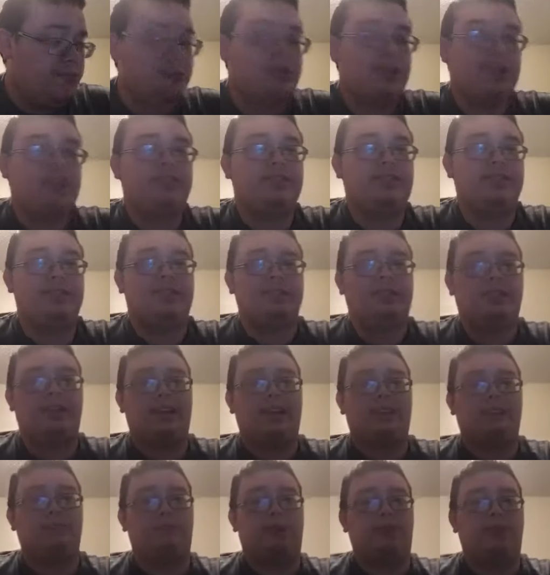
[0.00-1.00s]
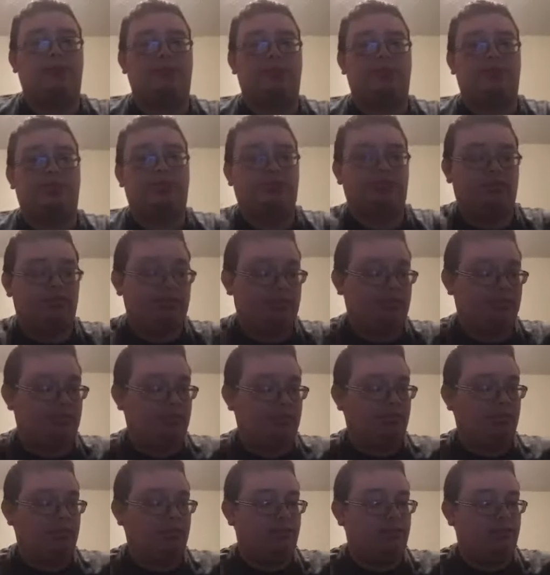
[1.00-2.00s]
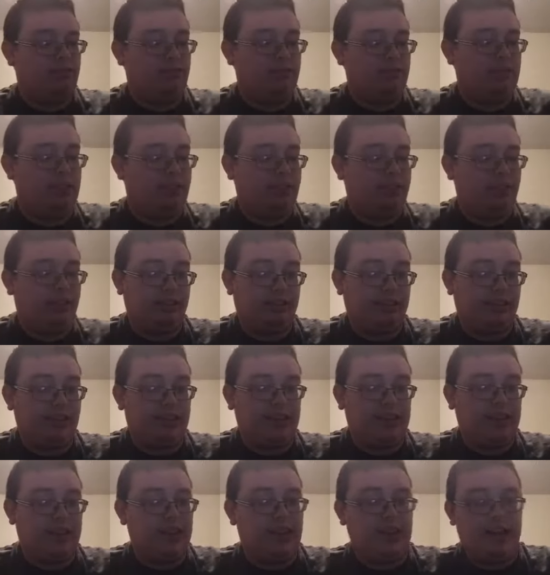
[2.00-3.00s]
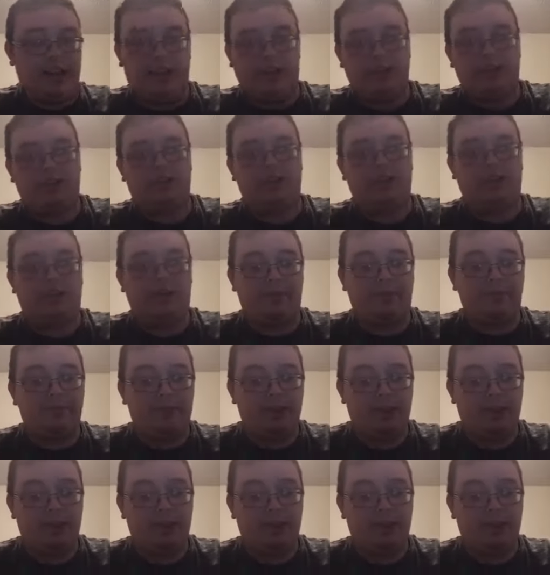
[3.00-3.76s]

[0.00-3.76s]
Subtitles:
but that's about as details I'm gonna get it. So